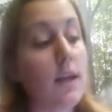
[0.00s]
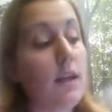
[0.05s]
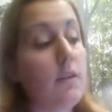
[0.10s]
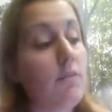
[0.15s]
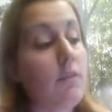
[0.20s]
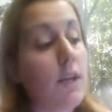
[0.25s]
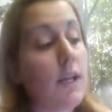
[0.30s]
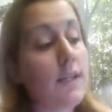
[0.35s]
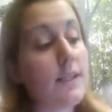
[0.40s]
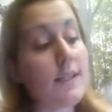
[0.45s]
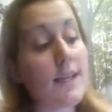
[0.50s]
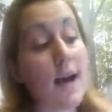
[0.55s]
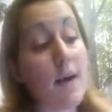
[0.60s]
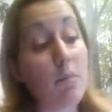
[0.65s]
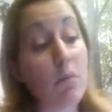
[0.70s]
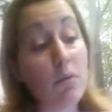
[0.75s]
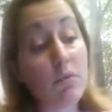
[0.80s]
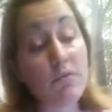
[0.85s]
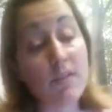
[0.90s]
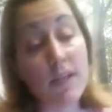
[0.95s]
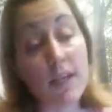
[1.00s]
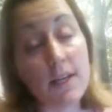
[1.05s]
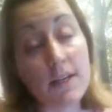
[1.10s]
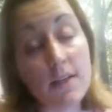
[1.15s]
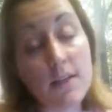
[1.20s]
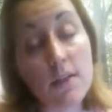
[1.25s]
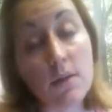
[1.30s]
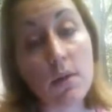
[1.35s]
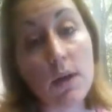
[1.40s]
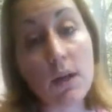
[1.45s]
in the next couple of
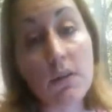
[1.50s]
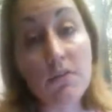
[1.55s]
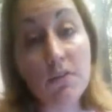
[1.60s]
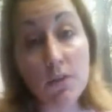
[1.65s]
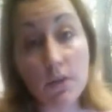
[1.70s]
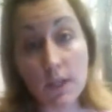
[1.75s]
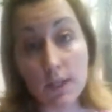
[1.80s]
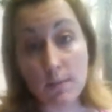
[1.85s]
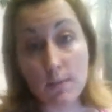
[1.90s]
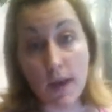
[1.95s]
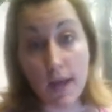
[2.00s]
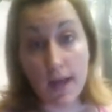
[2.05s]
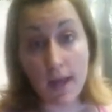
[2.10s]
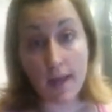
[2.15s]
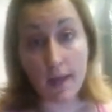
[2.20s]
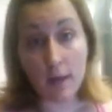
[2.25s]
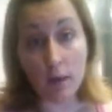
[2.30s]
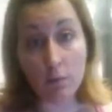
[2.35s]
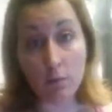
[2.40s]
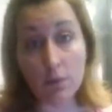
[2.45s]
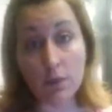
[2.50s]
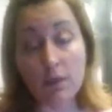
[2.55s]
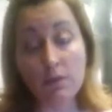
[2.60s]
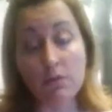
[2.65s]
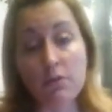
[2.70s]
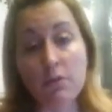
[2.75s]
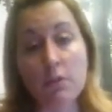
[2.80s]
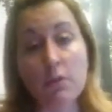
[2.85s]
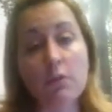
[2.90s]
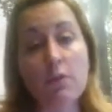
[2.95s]
days. So if you need my help,
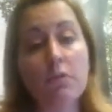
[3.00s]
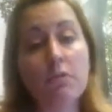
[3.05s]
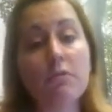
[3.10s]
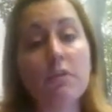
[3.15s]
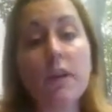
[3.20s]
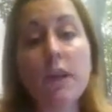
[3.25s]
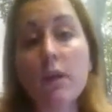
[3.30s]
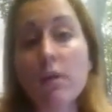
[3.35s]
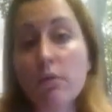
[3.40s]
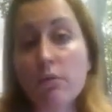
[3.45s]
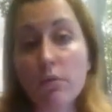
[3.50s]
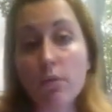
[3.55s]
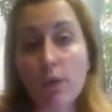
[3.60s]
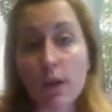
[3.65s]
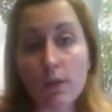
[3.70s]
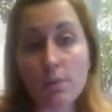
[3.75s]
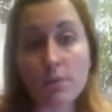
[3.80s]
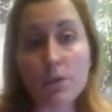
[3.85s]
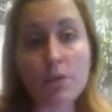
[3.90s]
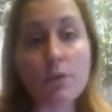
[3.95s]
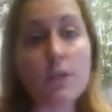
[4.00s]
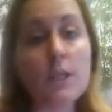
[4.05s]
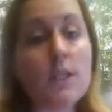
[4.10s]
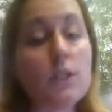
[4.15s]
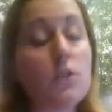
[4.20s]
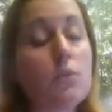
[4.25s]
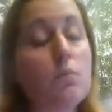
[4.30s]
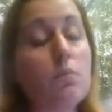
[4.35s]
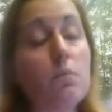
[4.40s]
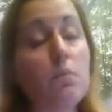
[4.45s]
if you're feeling overwhelmed, you
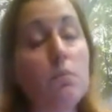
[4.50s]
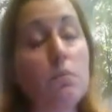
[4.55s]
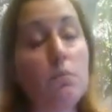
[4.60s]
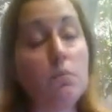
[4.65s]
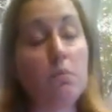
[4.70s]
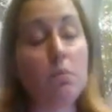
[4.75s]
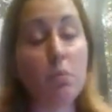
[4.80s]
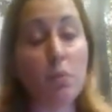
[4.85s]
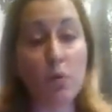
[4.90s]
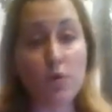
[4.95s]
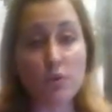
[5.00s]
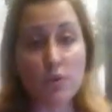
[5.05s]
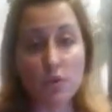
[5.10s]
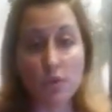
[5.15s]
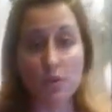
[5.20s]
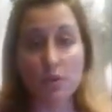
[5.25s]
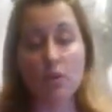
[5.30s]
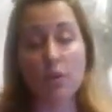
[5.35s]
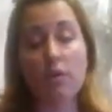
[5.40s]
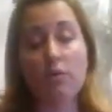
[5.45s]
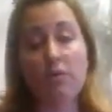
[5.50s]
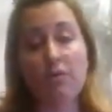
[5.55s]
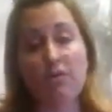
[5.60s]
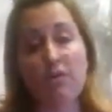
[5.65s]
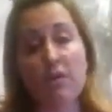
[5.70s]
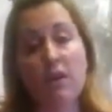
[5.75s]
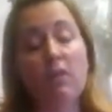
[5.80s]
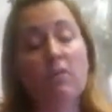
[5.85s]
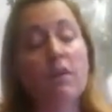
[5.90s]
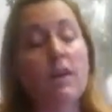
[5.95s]
need to burst a
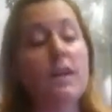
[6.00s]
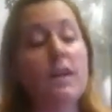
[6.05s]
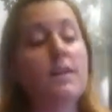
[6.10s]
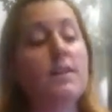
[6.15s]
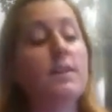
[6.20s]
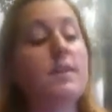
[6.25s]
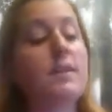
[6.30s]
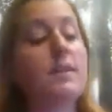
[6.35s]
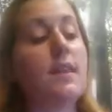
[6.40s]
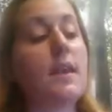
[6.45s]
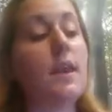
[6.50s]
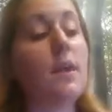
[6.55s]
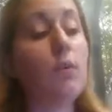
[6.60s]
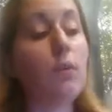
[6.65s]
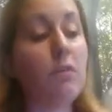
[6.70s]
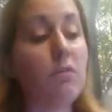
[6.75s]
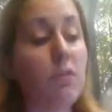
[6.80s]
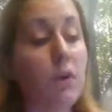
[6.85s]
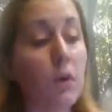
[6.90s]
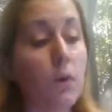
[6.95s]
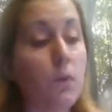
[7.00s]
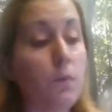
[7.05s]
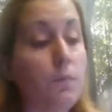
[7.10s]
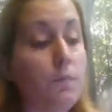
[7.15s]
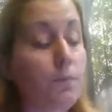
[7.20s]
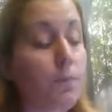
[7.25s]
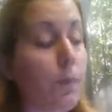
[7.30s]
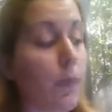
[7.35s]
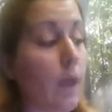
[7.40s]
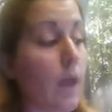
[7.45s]
fear that is staying with you,
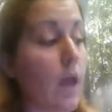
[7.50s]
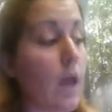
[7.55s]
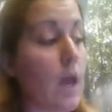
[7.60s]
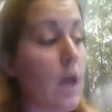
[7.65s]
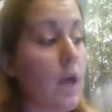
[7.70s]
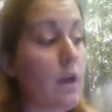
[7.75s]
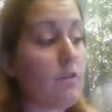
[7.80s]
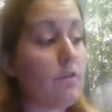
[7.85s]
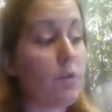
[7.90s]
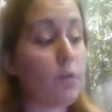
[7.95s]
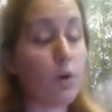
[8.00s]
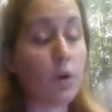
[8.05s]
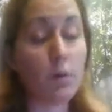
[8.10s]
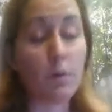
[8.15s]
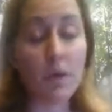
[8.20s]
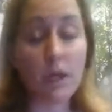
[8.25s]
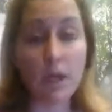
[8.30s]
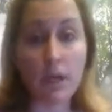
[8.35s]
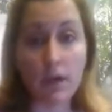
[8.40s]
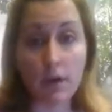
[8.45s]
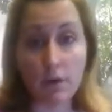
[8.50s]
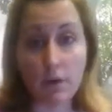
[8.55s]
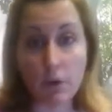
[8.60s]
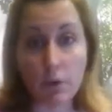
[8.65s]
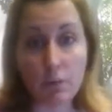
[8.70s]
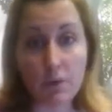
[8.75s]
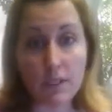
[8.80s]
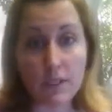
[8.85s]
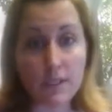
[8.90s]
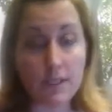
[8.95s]
if you want to be clear on
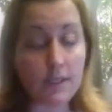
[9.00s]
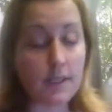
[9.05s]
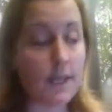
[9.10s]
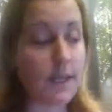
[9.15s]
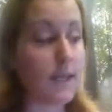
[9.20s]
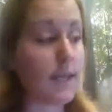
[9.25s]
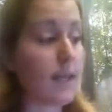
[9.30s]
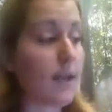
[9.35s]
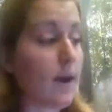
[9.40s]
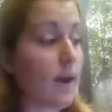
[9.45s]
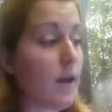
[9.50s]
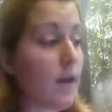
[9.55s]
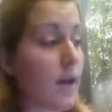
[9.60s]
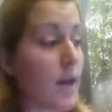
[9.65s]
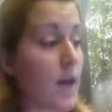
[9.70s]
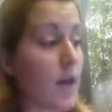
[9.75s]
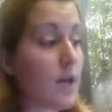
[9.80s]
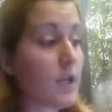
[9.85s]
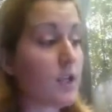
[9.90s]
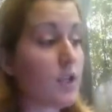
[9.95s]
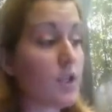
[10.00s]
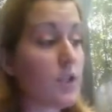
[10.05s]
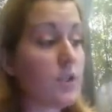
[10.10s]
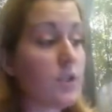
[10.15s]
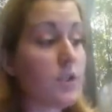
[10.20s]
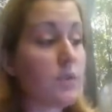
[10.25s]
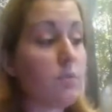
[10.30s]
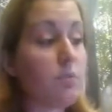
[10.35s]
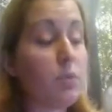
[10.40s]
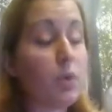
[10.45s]
your business idea,
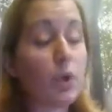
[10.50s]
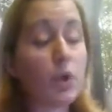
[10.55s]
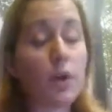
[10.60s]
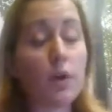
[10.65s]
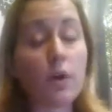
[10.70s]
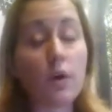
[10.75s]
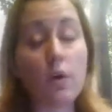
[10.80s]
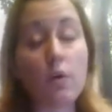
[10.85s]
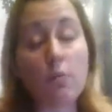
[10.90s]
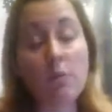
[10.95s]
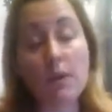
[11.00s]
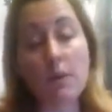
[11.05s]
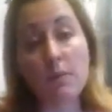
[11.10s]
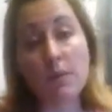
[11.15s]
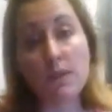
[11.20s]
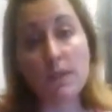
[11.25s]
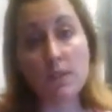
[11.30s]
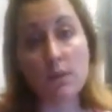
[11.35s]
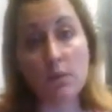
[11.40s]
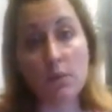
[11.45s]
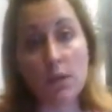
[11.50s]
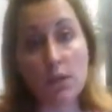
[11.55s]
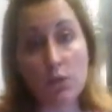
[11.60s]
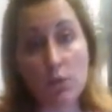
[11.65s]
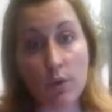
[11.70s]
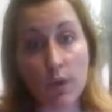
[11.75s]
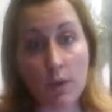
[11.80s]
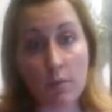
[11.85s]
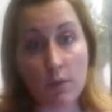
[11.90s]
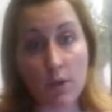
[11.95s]
just book a complimentary
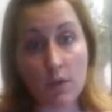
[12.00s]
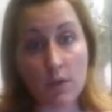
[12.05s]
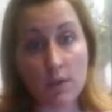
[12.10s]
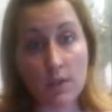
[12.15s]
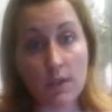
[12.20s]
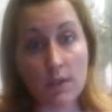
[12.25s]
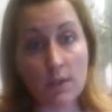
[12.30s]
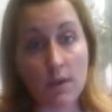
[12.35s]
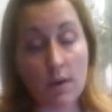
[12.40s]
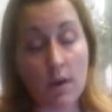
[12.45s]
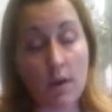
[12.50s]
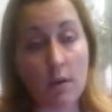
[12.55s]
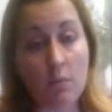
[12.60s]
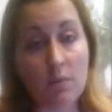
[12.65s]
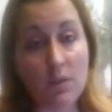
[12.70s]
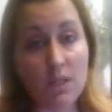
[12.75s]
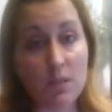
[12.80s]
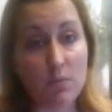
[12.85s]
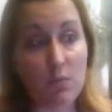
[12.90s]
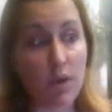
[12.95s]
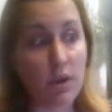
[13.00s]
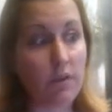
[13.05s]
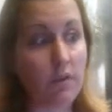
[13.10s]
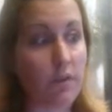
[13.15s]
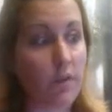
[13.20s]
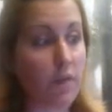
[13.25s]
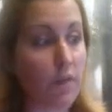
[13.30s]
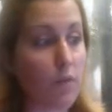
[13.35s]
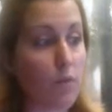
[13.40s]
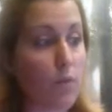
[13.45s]
20 minutes Biz
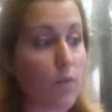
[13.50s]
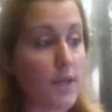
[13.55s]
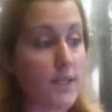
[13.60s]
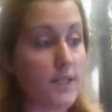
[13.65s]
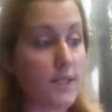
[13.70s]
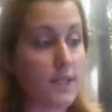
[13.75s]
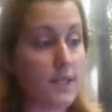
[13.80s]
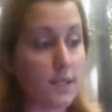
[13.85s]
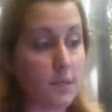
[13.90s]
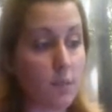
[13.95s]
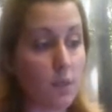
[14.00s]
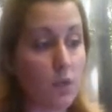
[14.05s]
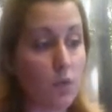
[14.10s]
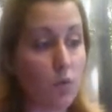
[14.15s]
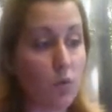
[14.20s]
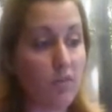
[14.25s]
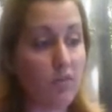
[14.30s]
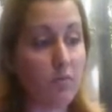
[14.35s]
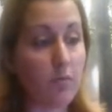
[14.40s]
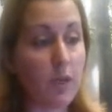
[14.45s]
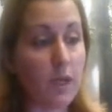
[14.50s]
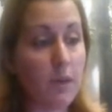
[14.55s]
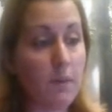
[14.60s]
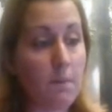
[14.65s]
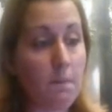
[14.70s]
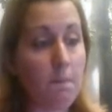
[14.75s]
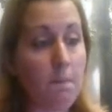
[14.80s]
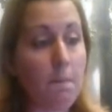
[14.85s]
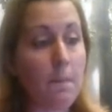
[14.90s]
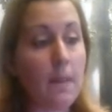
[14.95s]
Breakthrough assessment with
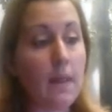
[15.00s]
me.